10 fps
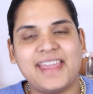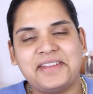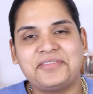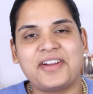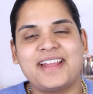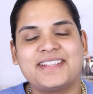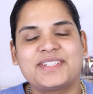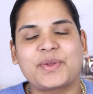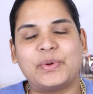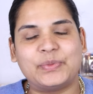Hey
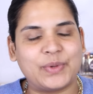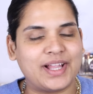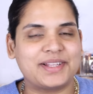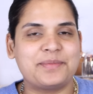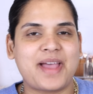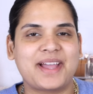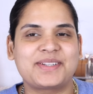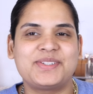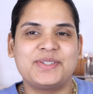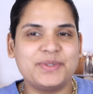friends, welcome
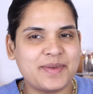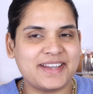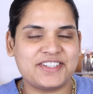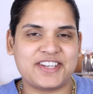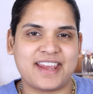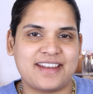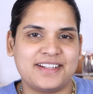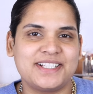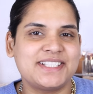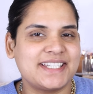back to my
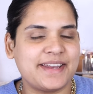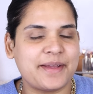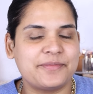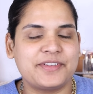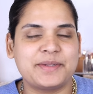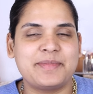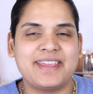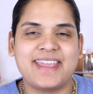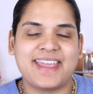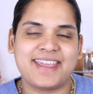channel. Today I'm
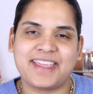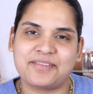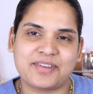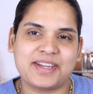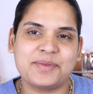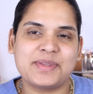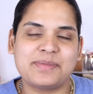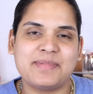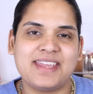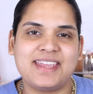filming a Get Ready
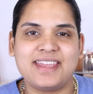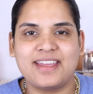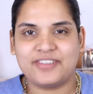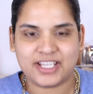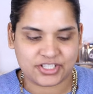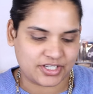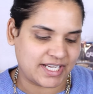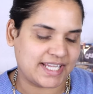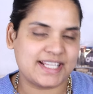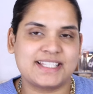With Me
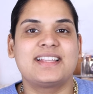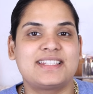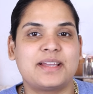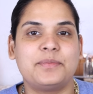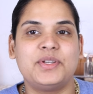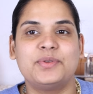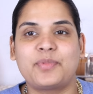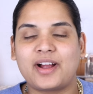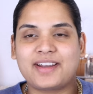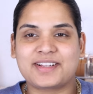featuring some new
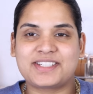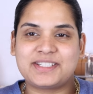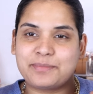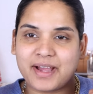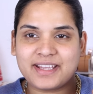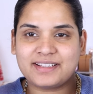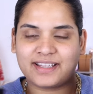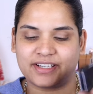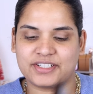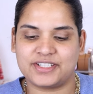products to my
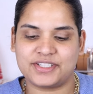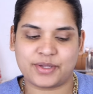collection.